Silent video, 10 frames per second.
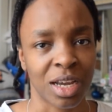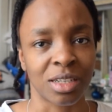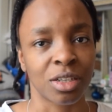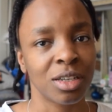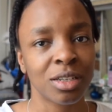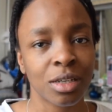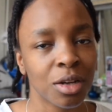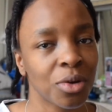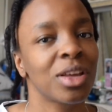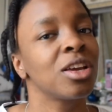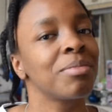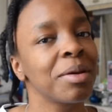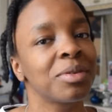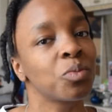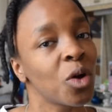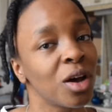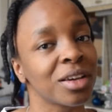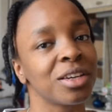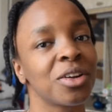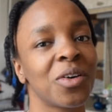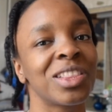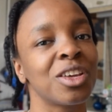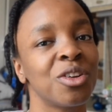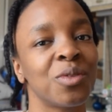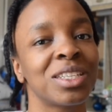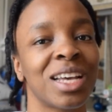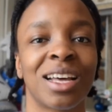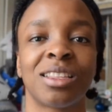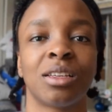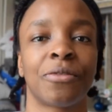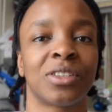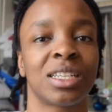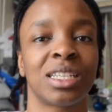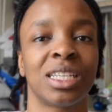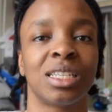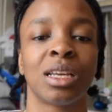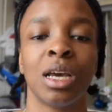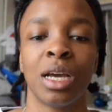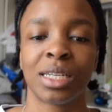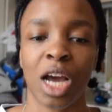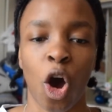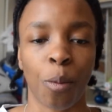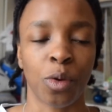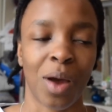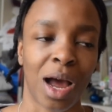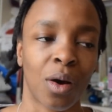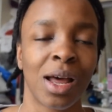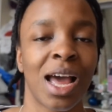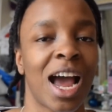and you need to know that you're going to be able to work, you know, and the university had the facilities to help you out.